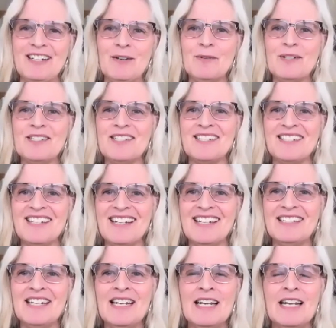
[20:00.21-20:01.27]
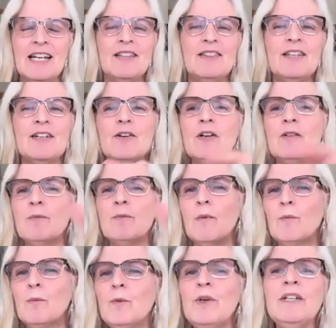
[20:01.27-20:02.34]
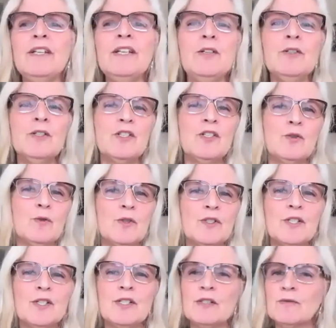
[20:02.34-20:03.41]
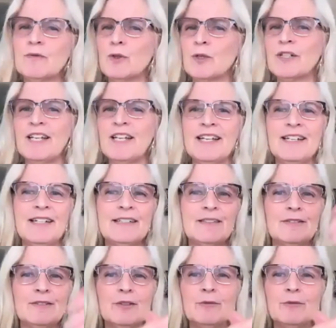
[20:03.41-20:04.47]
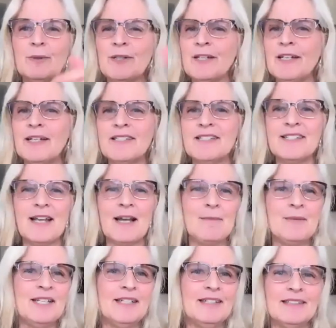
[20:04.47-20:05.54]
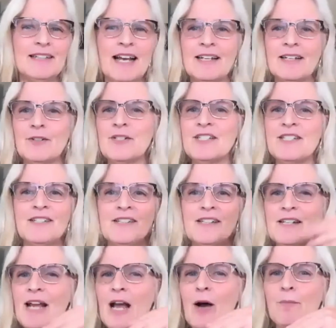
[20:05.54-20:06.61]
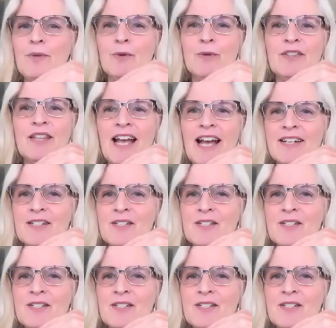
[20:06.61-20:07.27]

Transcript: Once again, there are really good sources of organic lubricants. I mean, Cristin can help you with that as